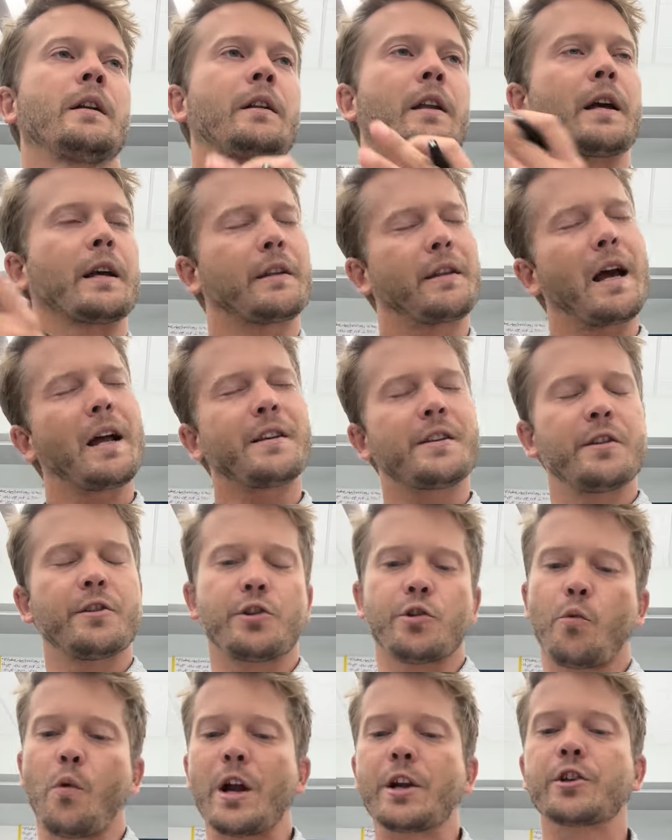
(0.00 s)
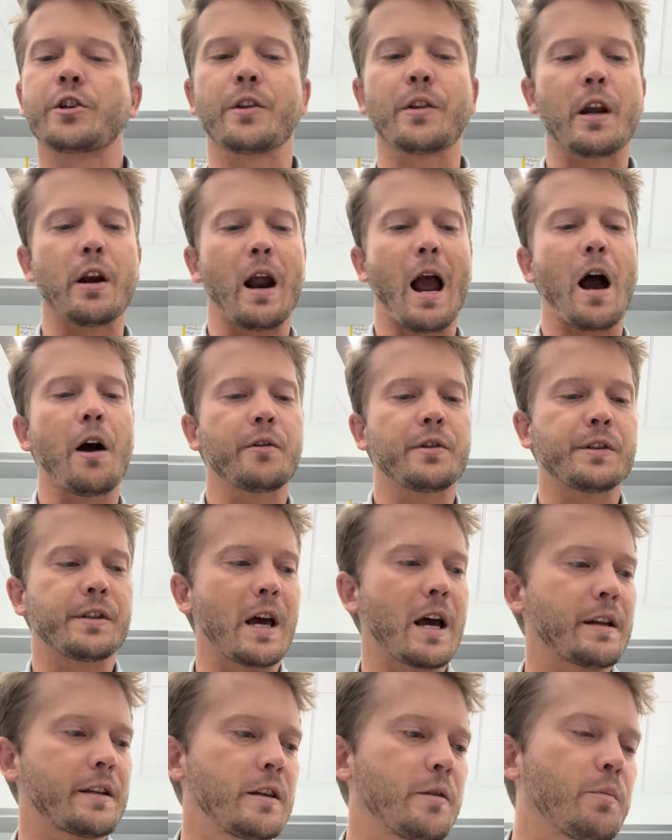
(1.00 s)
Like that situation there, how does
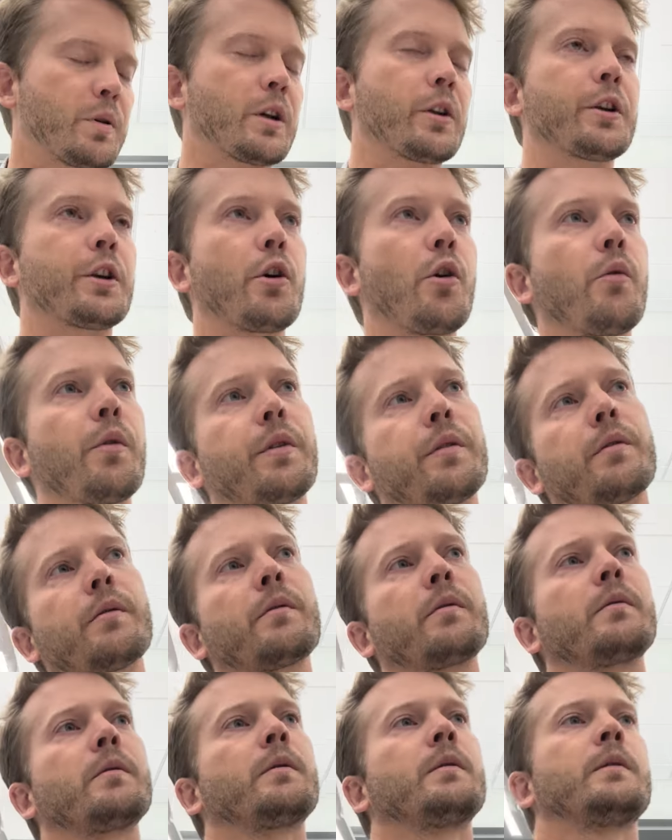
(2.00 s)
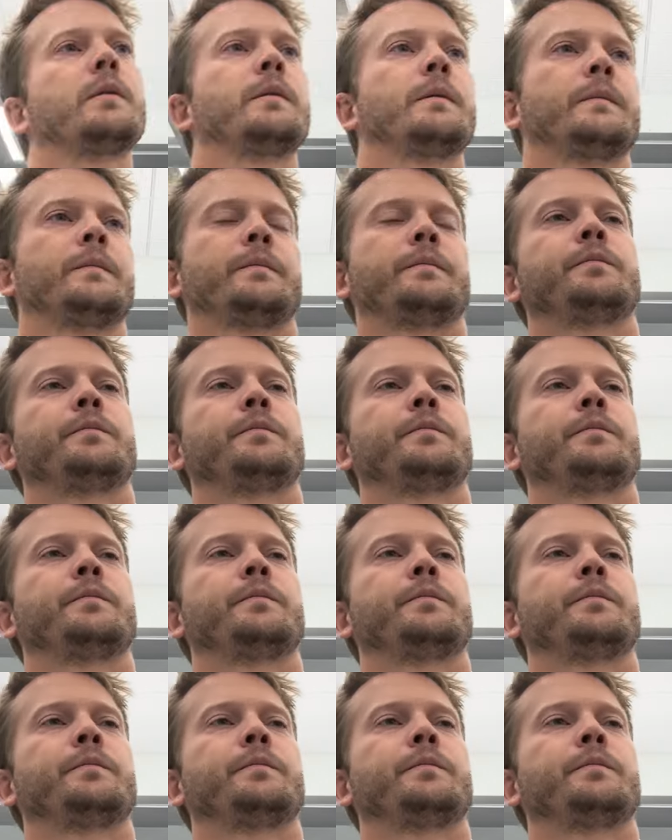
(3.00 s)
that typically go with you?